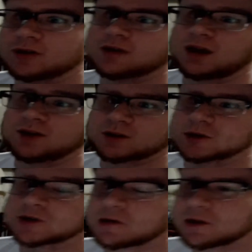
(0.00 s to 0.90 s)
know, you guys are going
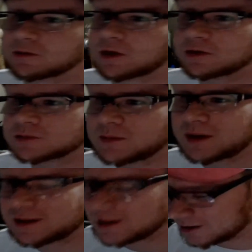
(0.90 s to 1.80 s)
to totally roast me
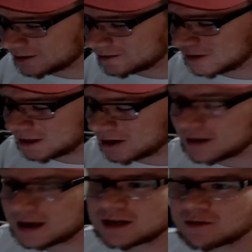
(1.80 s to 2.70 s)
by the end of this
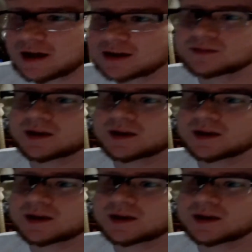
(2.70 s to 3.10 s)
video anyways,